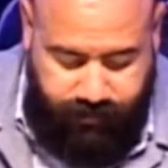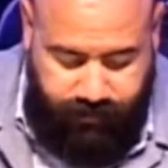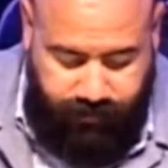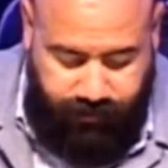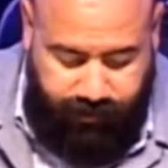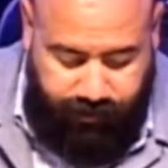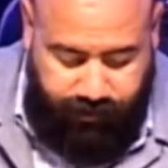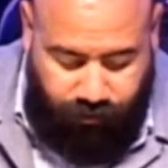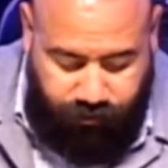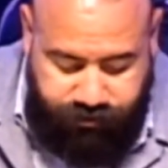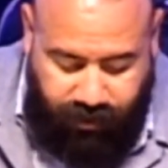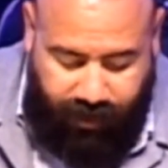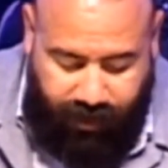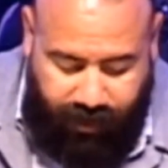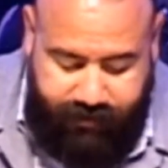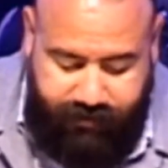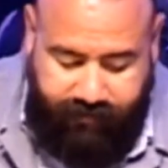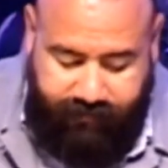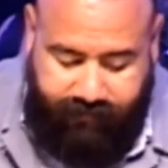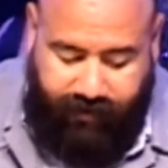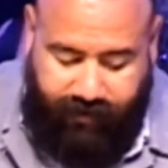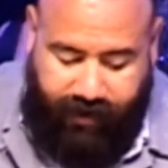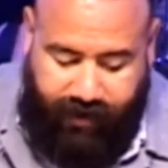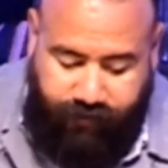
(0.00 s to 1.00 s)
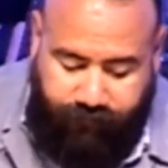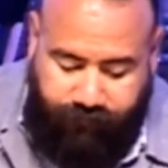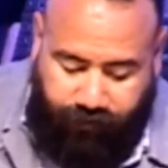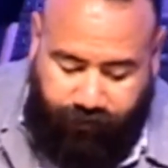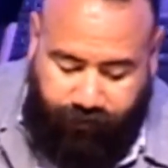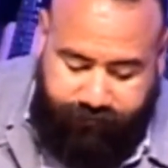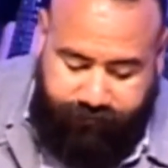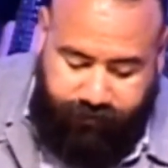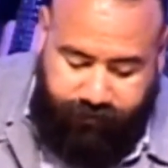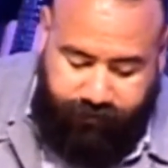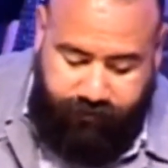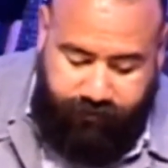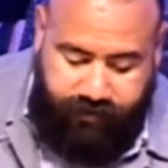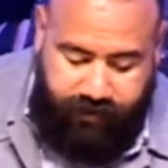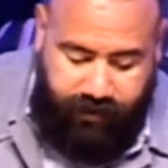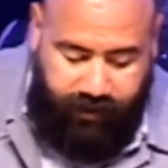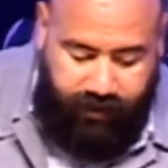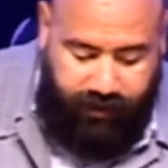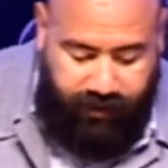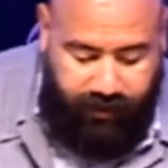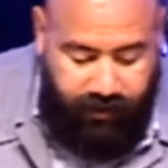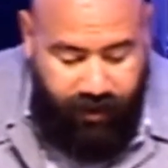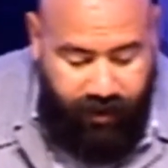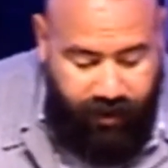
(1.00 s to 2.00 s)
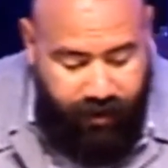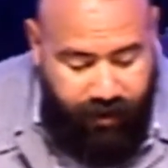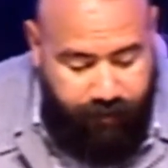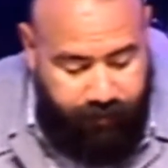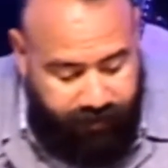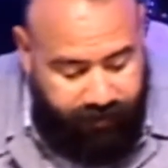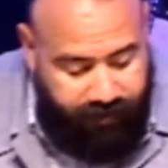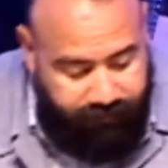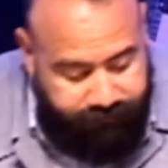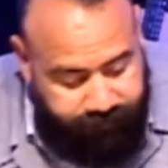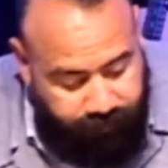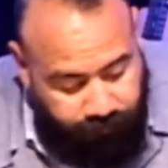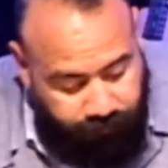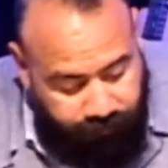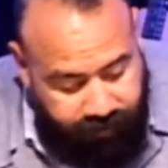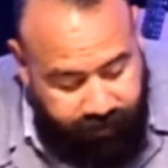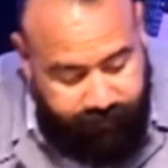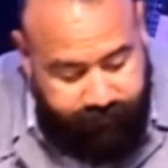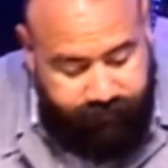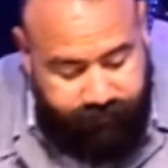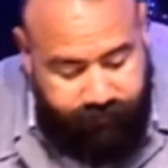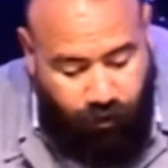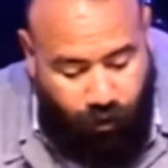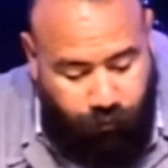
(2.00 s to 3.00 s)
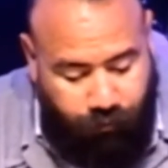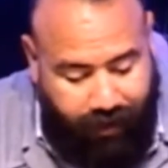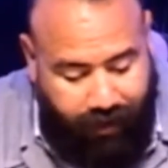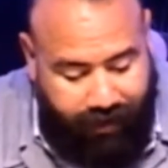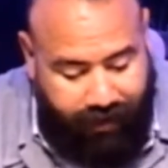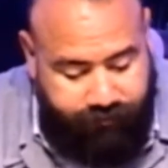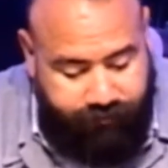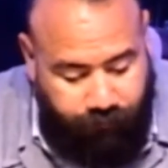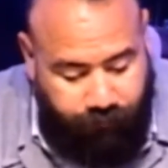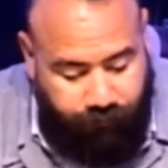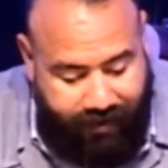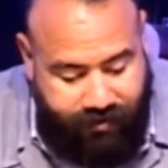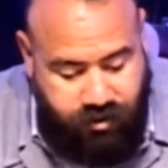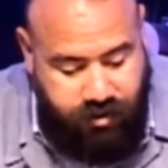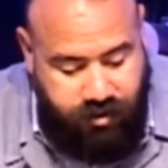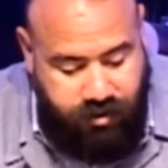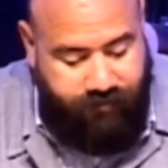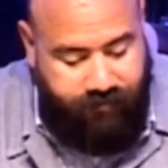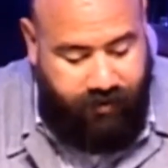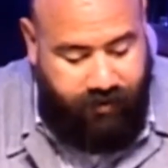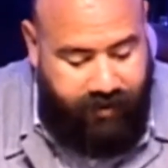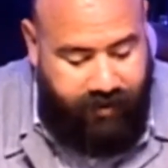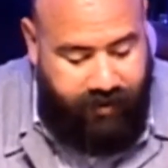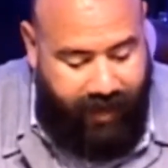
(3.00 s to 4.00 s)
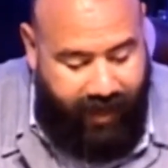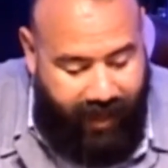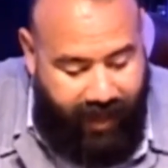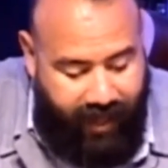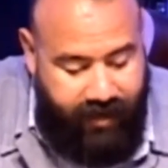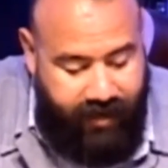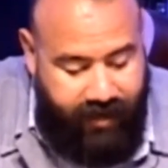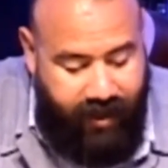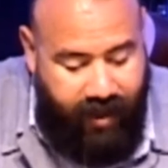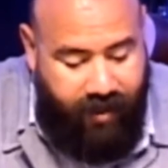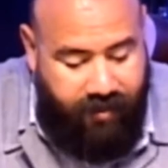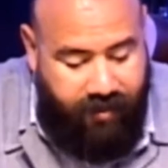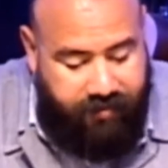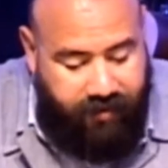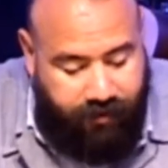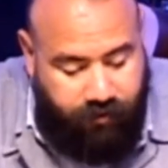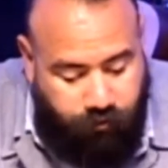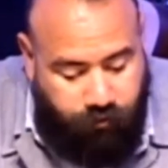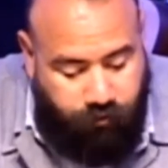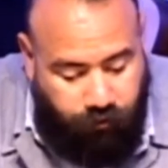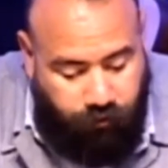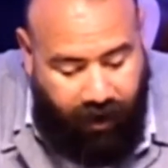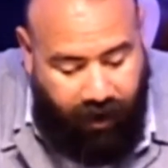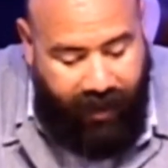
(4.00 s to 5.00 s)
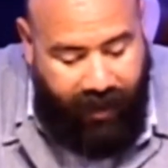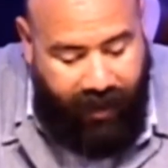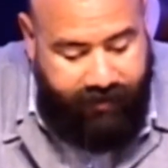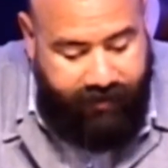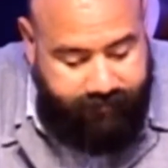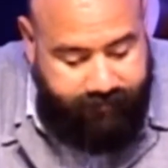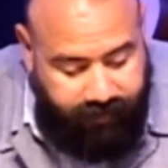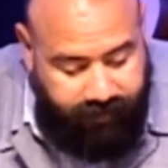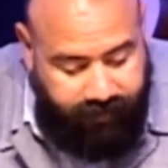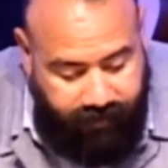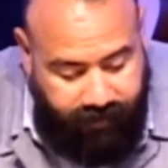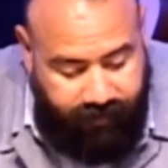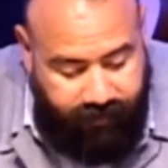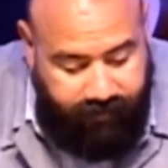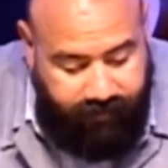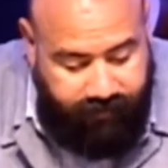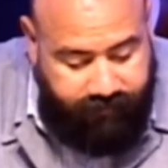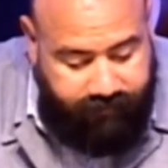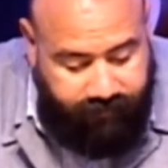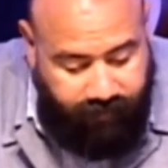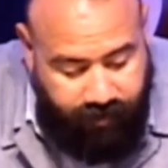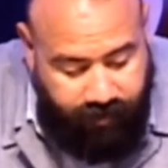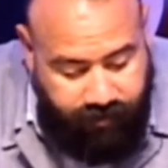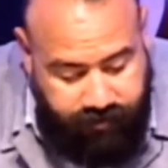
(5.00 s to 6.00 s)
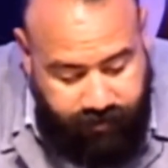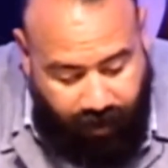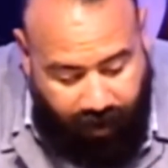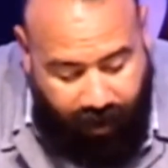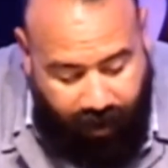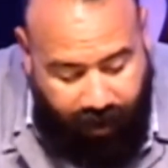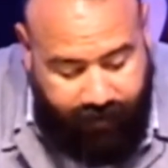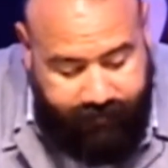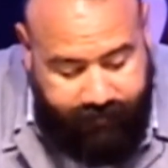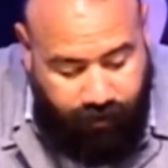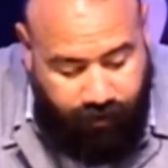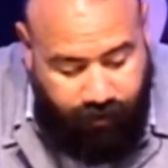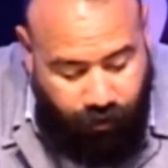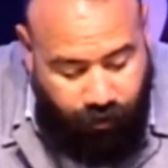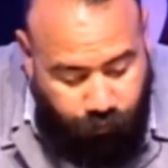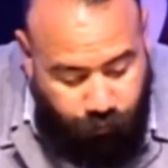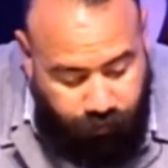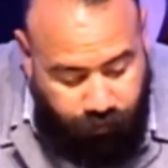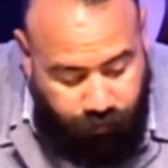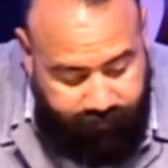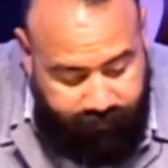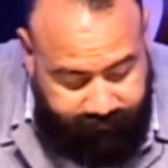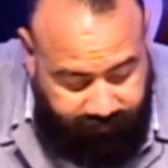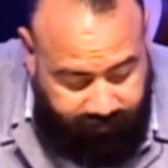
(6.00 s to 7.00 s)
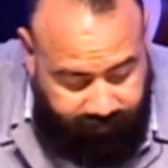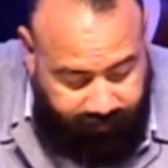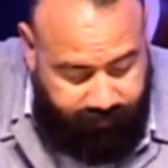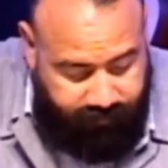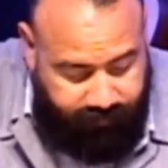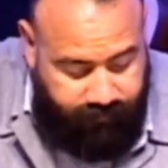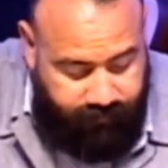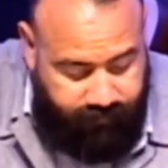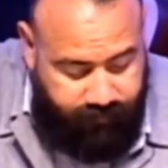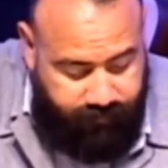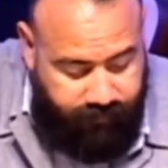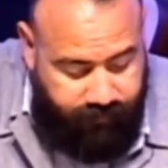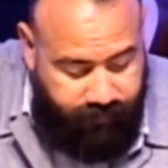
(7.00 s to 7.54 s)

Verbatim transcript: He goes on to say in verse 13, But if there is no resurrection of the dead, then Christ is not risen.